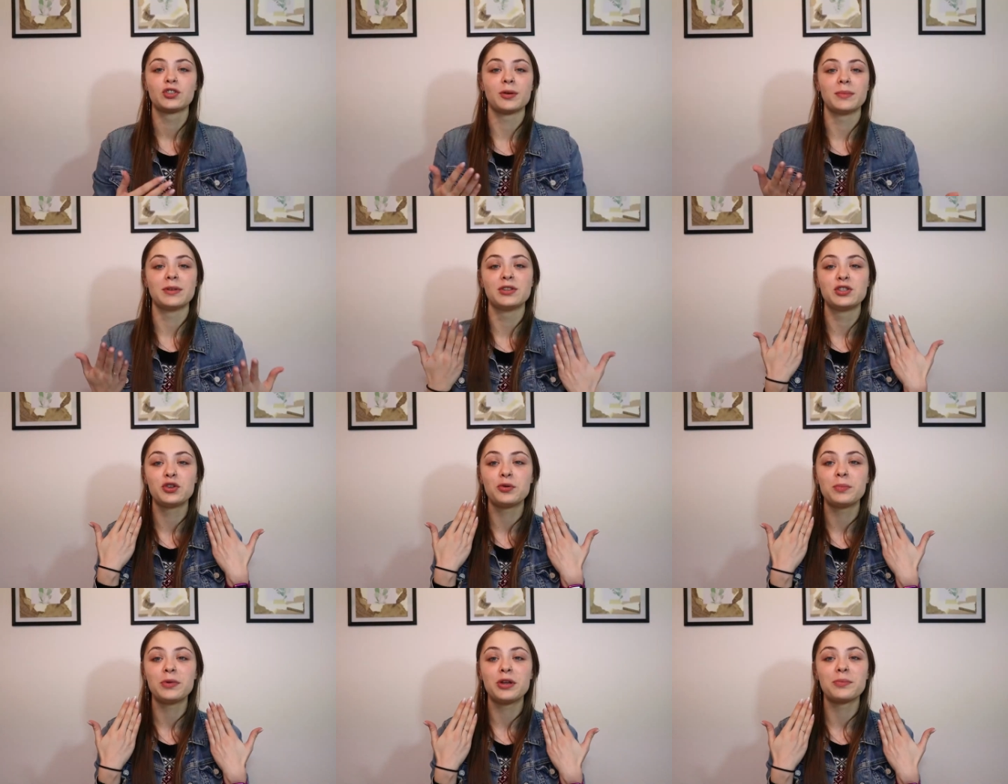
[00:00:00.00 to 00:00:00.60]
So I'm gonna
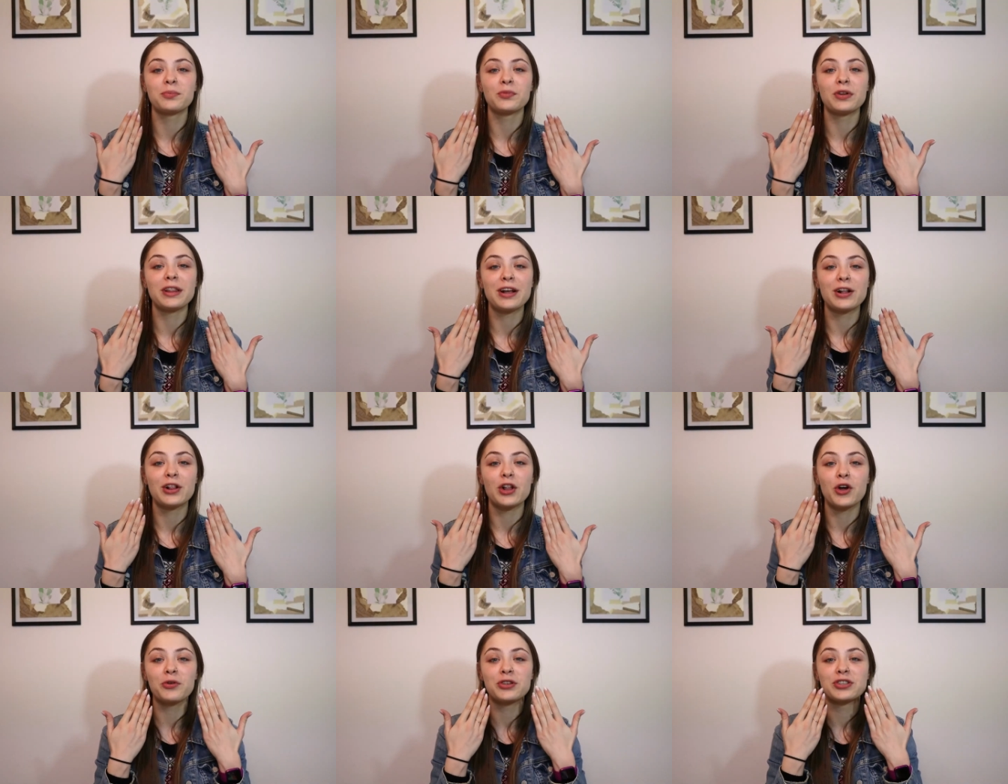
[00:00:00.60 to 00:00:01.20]
zoom you in really
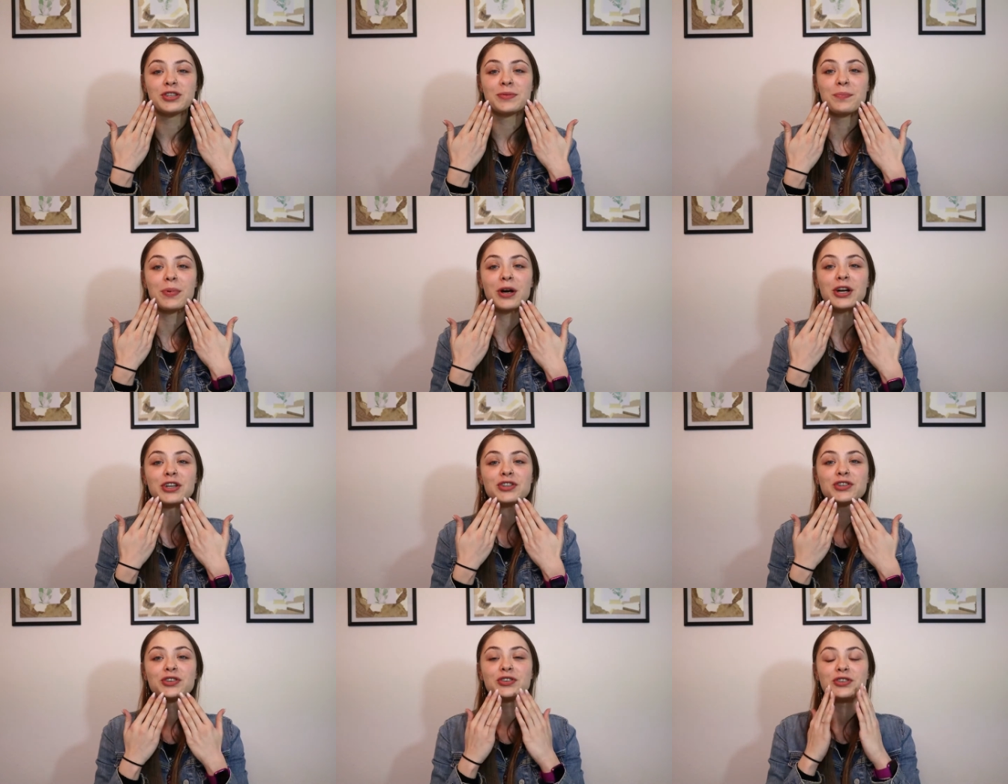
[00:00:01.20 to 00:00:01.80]
close and
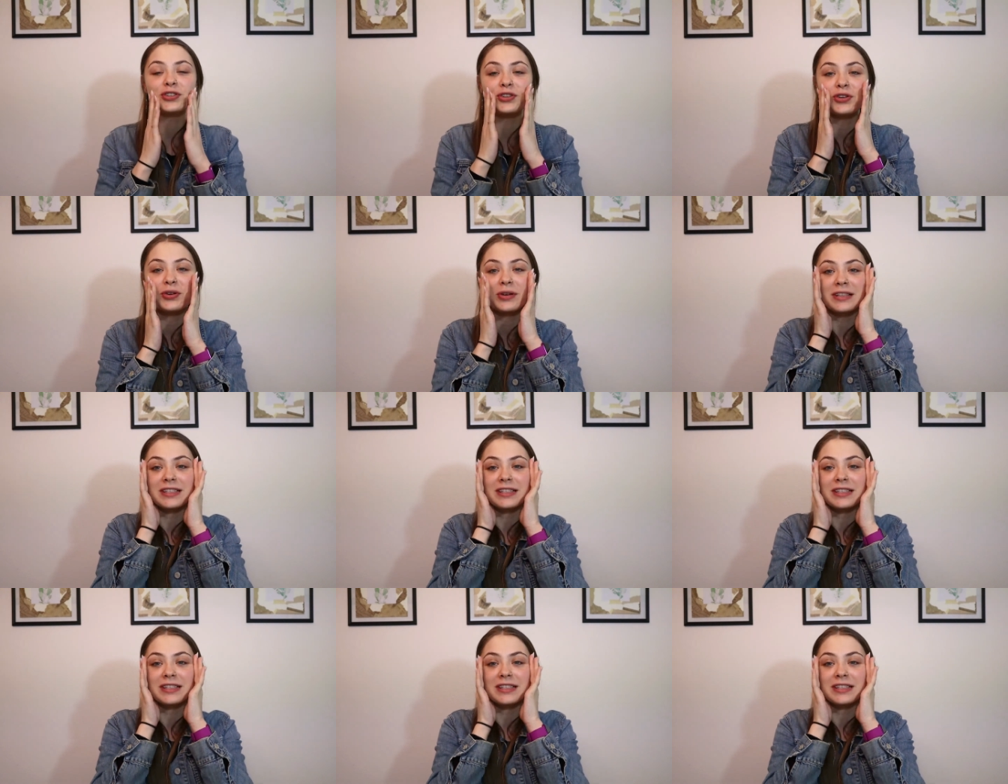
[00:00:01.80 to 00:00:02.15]
personal so you